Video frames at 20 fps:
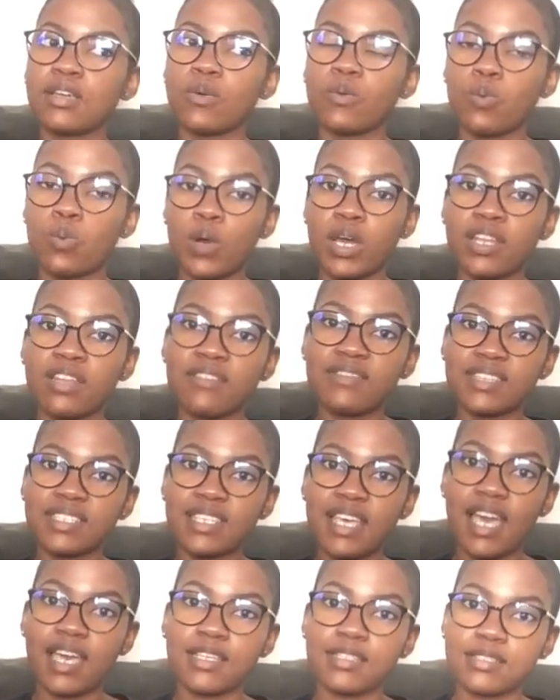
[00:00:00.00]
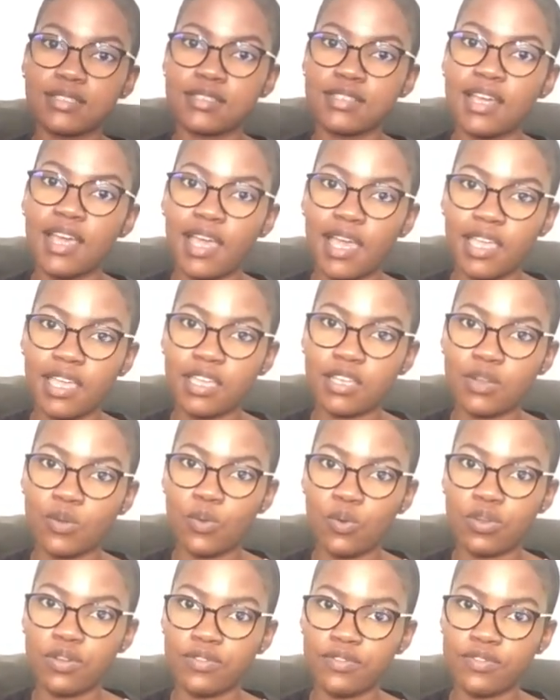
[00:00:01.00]
one of us has to die in
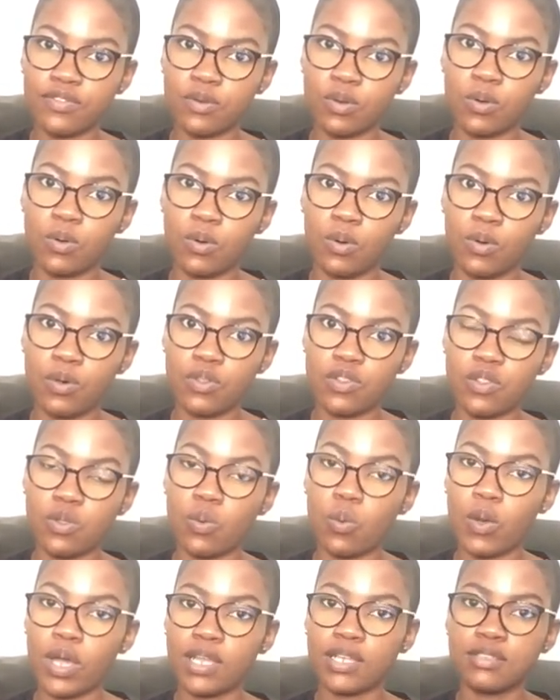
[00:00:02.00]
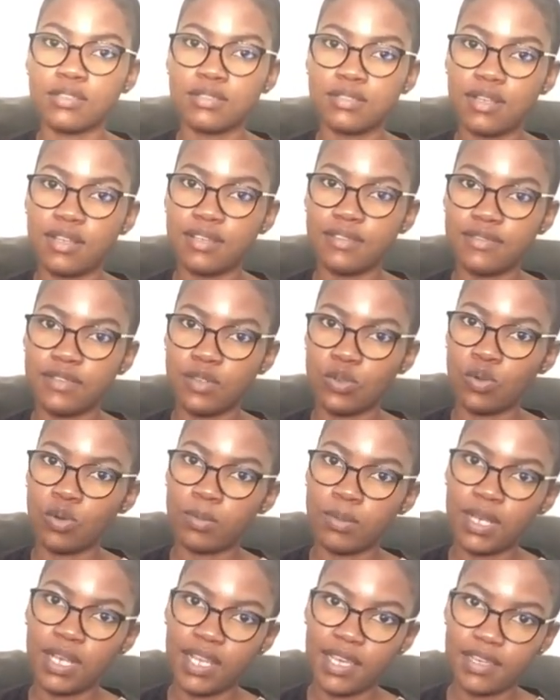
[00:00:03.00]
order for the one to live a
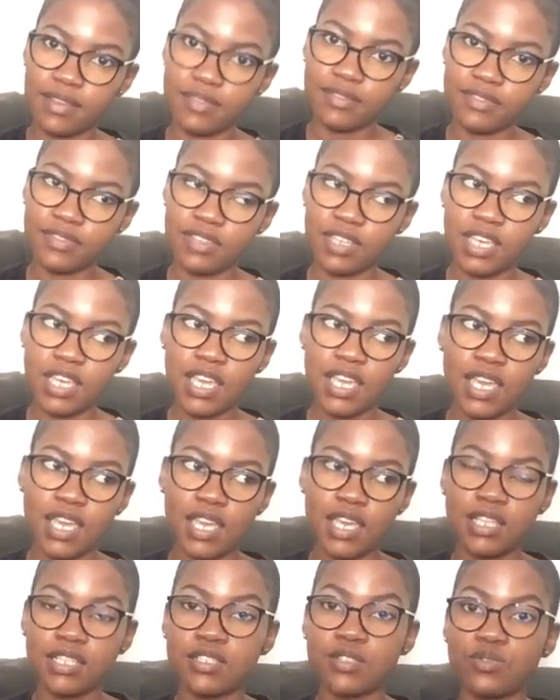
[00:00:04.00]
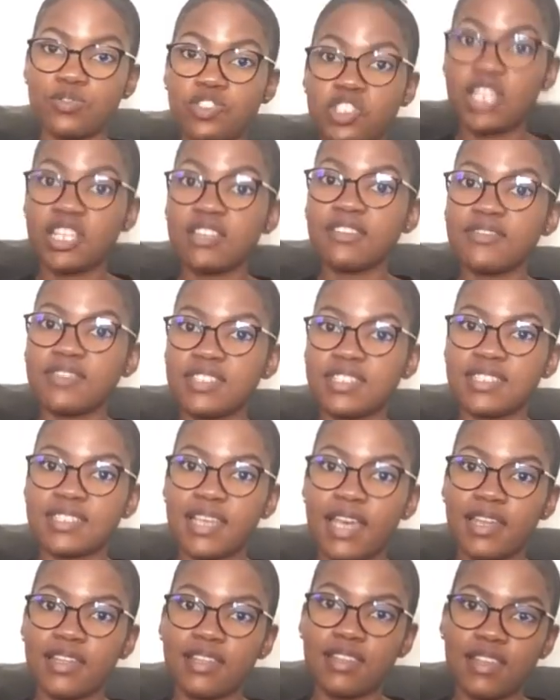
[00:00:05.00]
normal life. And so Jennifer
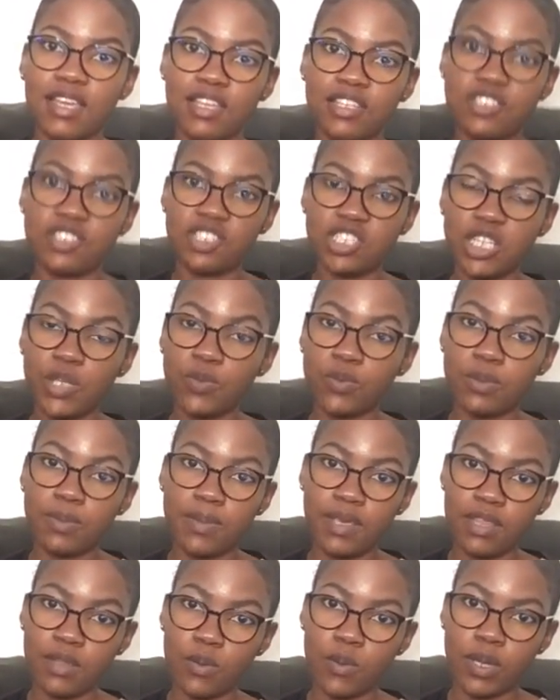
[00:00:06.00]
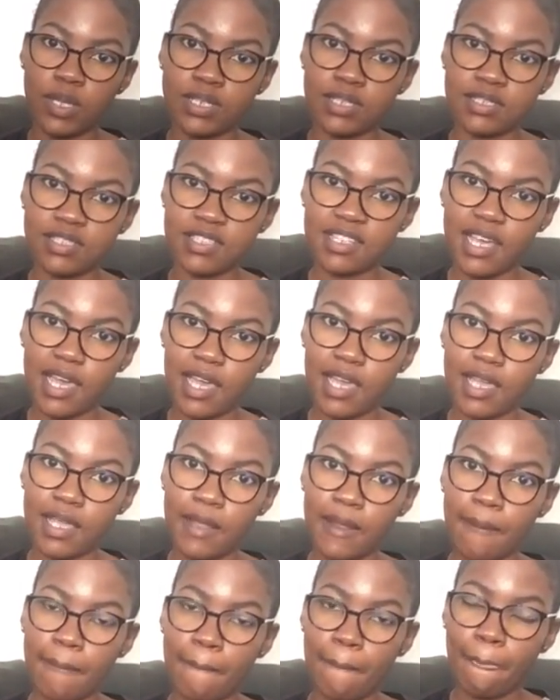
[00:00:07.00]
decided that she would be the one to die
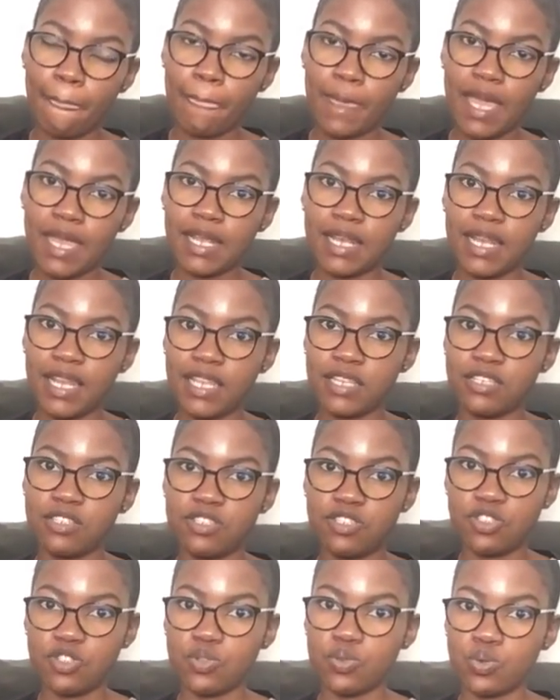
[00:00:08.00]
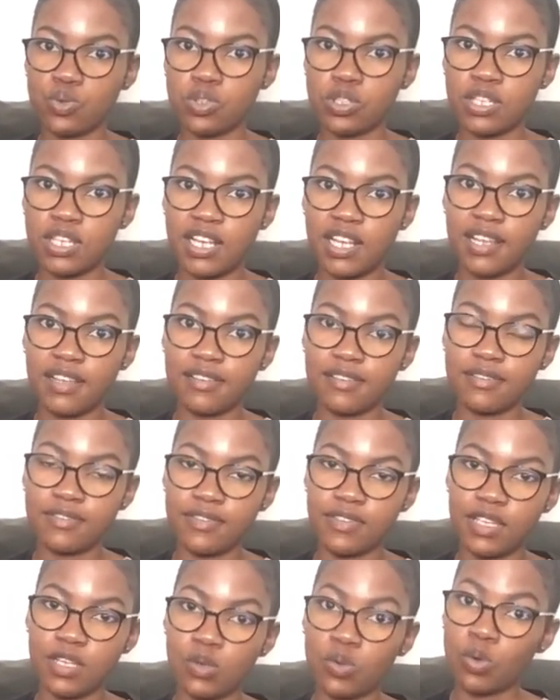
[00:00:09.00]
and let June live
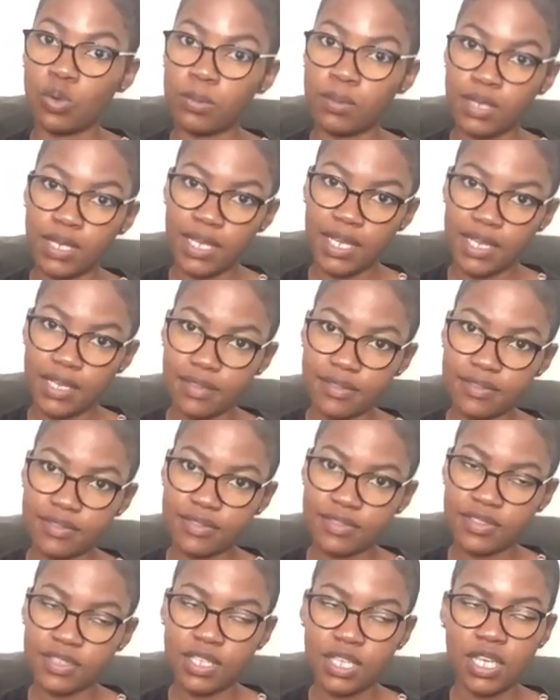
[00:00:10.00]
a normal life.